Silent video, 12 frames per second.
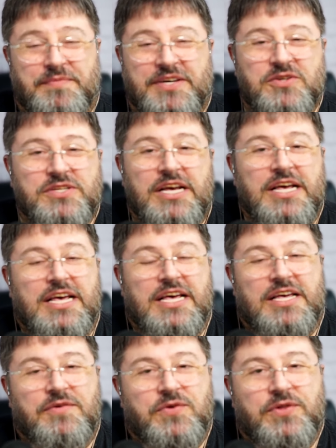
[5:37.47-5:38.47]
Because
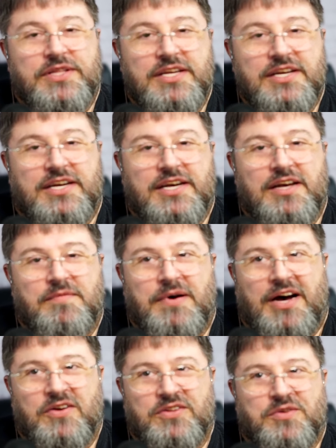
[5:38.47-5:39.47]
if you think
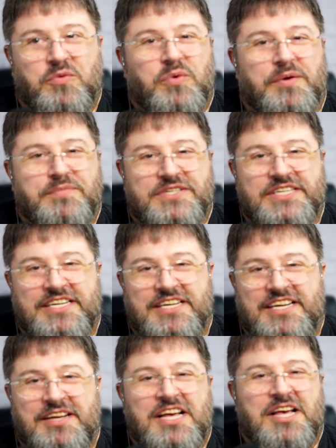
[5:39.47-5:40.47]
about Web
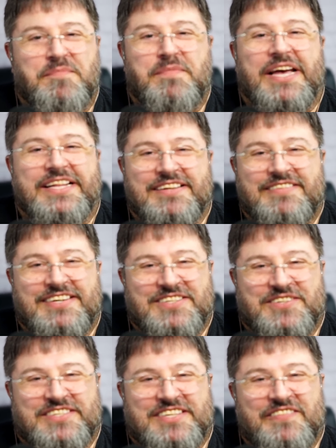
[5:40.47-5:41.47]
three
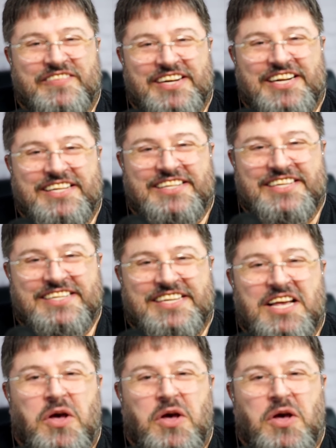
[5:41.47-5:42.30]
metaverse or something like this.